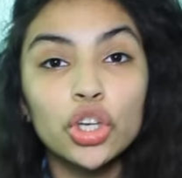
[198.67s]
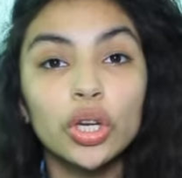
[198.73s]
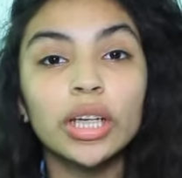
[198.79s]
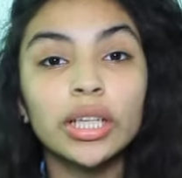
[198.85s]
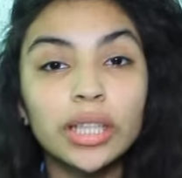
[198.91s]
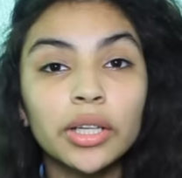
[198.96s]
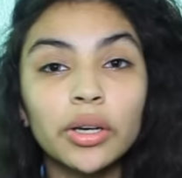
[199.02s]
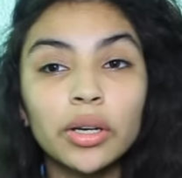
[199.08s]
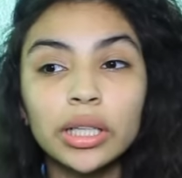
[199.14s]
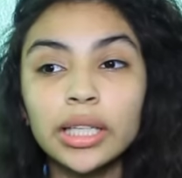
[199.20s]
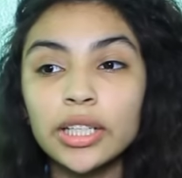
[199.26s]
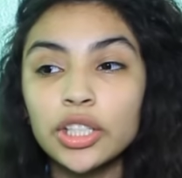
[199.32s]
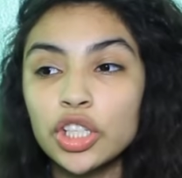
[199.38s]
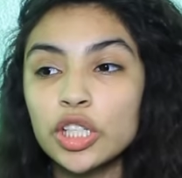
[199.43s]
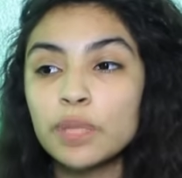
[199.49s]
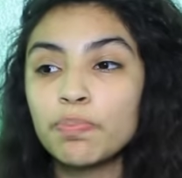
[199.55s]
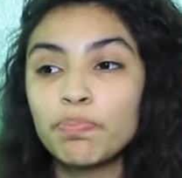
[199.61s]
You can
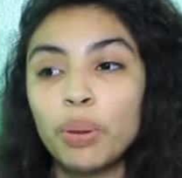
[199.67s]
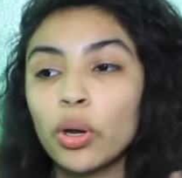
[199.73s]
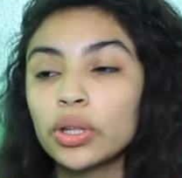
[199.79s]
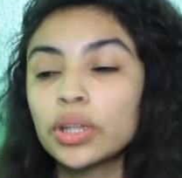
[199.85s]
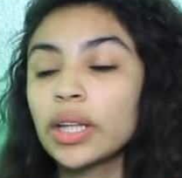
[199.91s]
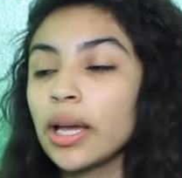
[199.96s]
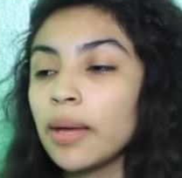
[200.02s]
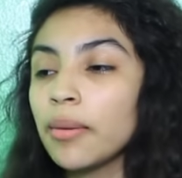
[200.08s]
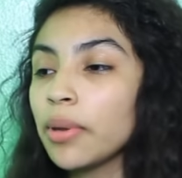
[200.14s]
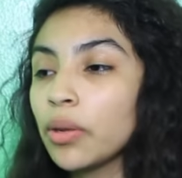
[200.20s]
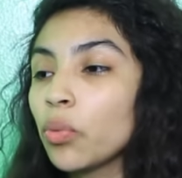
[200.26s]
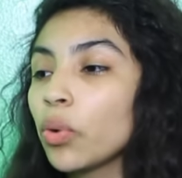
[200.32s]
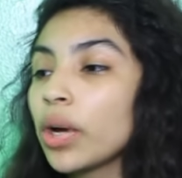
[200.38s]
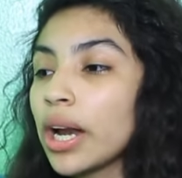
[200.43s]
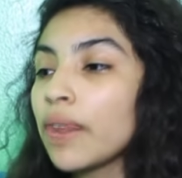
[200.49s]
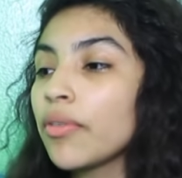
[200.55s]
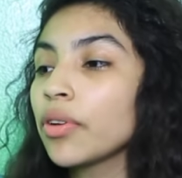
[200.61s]
literally just put them in
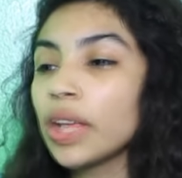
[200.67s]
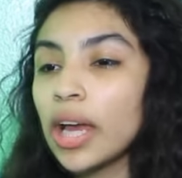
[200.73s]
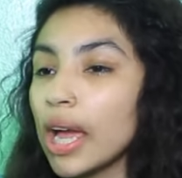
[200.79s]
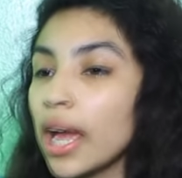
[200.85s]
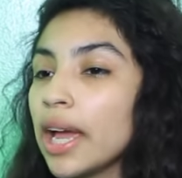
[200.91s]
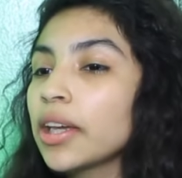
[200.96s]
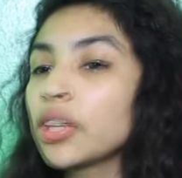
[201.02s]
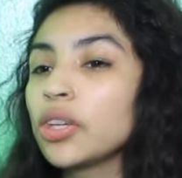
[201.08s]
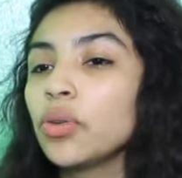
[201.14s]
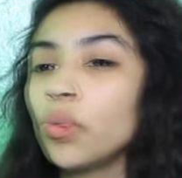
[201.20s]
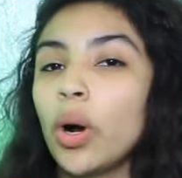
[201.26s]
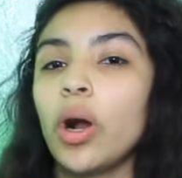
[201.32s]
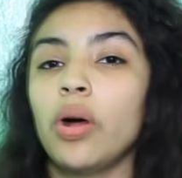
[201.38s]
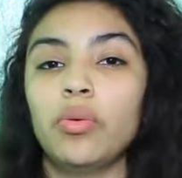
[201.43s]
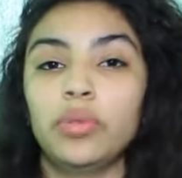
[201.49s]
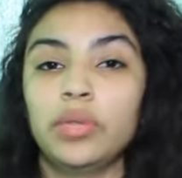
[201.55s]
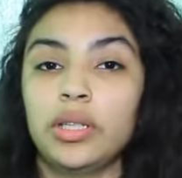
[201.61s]
whatever the heck you
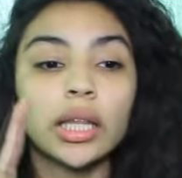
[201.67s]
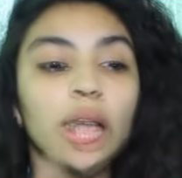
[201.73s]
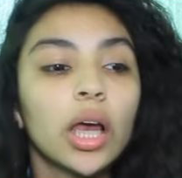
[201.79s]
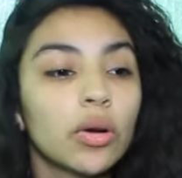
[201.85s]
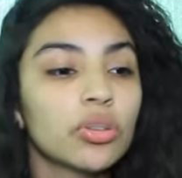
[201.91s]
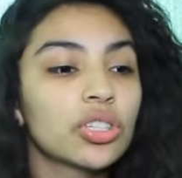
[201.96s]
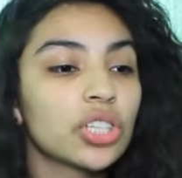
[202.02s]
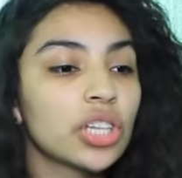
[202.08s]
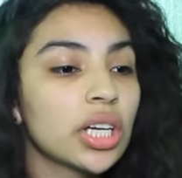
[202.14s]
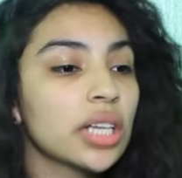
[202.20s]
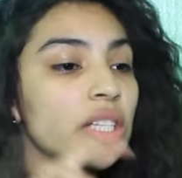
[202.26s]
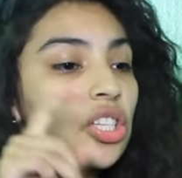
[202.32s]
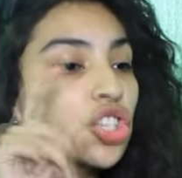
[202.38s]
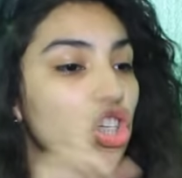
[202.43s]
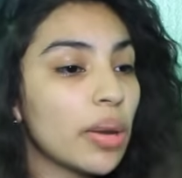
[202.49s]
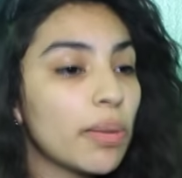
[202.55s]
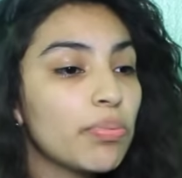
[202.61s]
want.
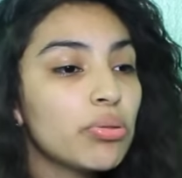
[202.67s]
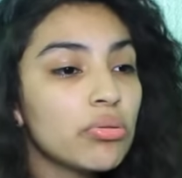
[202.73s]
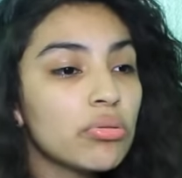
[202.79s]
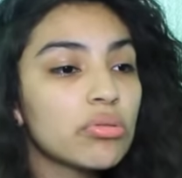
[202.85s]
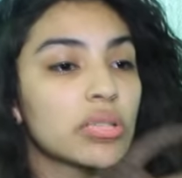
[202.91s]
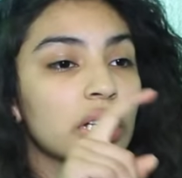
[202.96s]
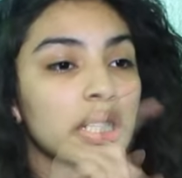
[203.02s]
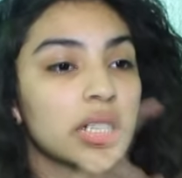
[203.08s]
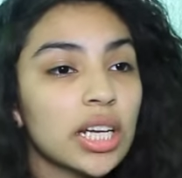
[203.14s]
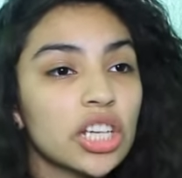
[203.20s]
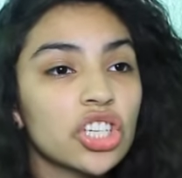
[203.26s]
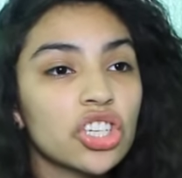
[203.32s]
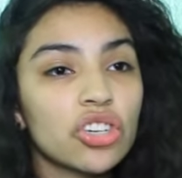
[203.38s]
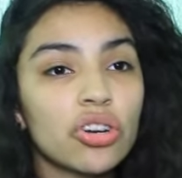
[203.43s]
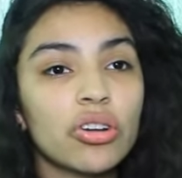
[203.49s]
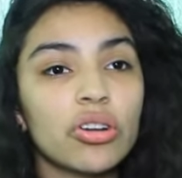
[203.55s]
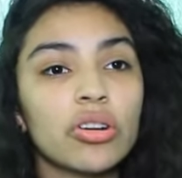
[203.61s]
Lotions, shampoos,
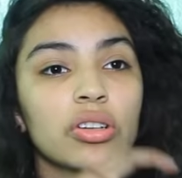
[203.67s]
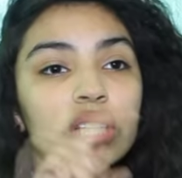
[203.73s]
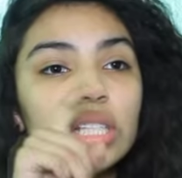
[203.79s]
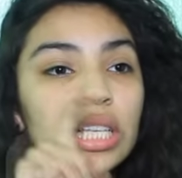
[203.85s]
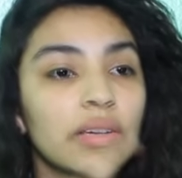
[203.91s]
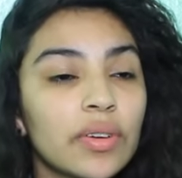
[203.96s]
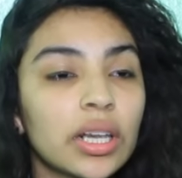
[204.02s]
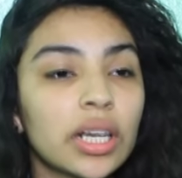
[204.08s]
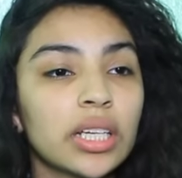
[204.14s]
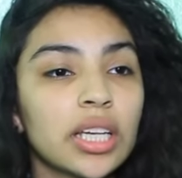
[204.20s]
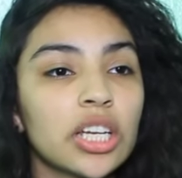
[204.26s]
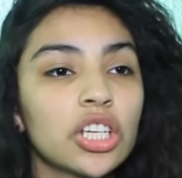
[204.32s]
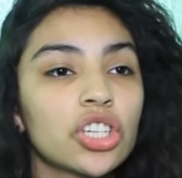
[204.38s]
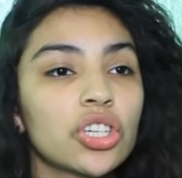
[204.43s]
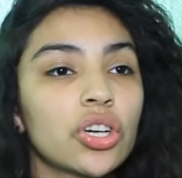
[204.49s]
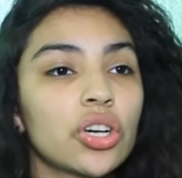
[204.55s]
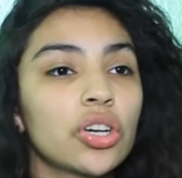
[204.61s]
conditioners, leave-in
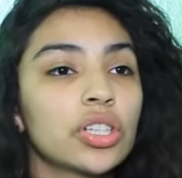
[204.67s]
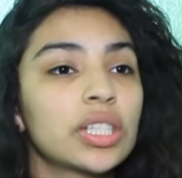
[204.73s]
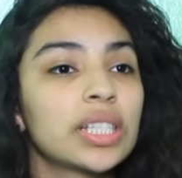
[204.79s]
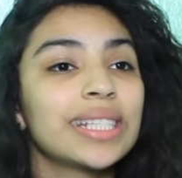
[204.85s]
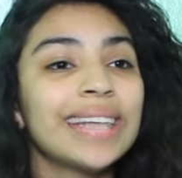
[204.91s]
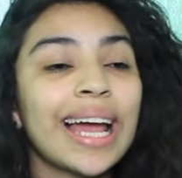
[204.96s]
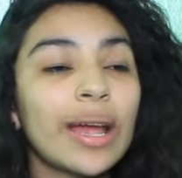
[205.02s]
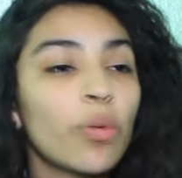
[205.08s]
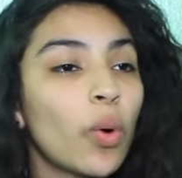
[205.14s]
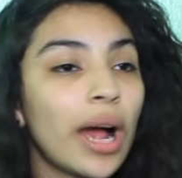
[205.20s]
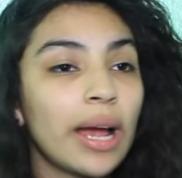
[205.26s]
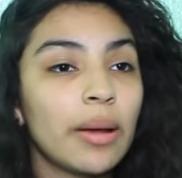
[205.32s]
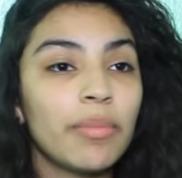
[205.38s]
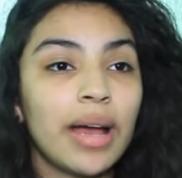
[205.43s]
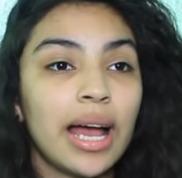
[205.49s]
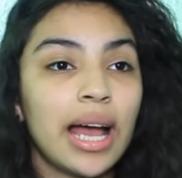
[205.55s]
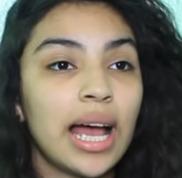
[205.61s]
conditioners, D I
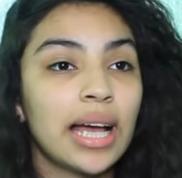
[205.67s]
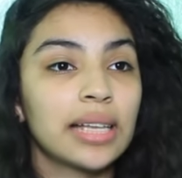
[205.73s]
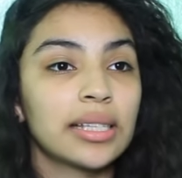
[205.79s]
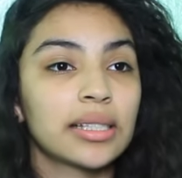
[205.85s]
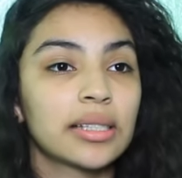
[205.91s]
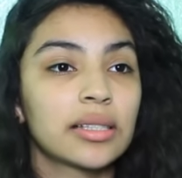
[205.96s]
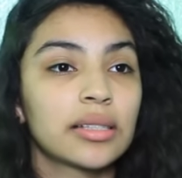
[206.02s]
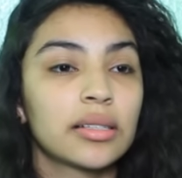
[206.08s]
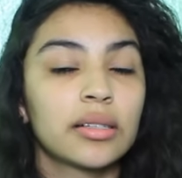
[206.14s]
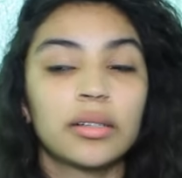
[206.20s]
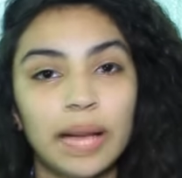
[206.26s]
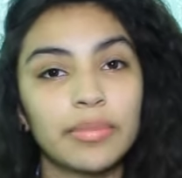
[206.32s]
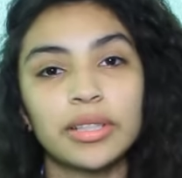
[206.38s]
Y masks.